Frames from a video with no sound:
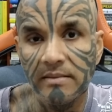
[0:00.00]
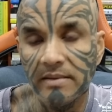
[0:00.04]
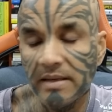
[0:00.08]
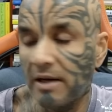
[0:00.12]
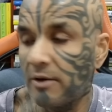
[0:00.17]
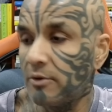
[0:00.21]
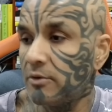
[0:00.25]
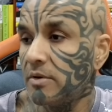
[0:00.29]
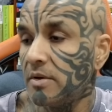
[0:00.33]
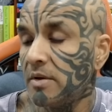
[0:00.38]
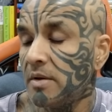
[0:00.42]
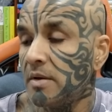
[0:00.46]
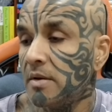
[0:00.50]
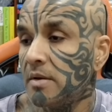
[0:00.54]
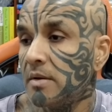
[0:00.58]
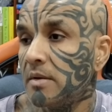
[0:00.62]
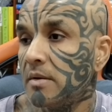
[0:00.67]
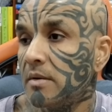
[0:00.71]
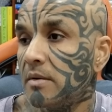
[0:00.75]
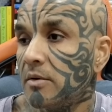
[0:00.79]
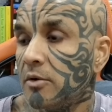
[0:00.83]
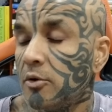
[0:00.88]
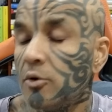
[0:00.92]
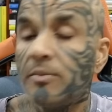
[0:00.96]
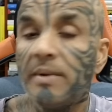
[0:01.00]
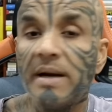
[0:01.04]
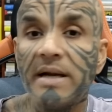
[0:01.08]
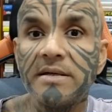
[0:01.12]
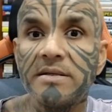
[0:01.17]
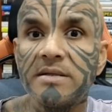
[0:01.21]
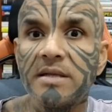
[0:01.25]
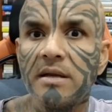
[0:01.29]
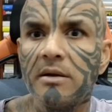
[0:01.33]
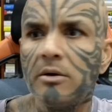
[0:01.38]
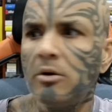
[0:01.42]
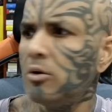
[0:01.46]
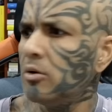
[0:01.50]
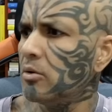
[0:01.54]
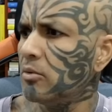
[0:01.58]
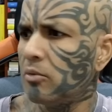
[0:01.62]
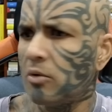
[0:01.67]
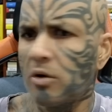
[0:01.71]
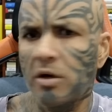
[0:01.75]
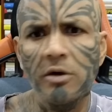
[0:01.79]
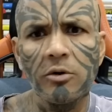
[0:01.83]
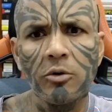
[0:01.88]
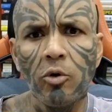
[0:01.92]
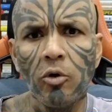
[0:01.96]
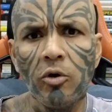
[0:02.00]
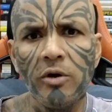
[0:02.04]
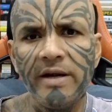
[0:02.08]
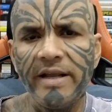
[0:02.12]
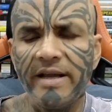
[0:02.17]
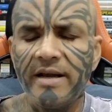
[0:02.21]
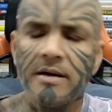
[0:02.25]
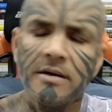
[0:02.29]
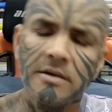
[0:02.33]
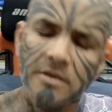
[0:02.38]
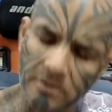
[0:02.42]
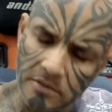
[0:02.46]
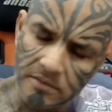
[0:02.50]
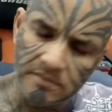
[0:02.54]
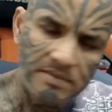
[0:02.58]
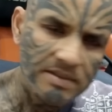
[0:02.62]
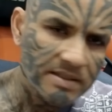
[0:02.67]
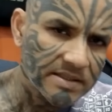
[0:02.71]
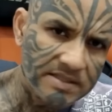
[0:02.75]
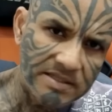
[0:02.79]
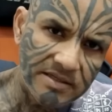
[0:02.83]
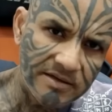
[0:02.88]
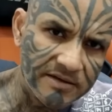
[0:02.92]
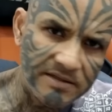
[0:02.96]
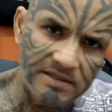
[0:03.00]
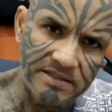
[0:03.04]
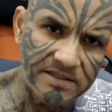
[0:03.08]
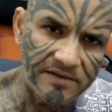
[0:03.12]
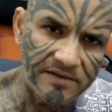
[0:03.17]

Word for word: Now, you might think, oh, what a gold digger. No, it's a, it's a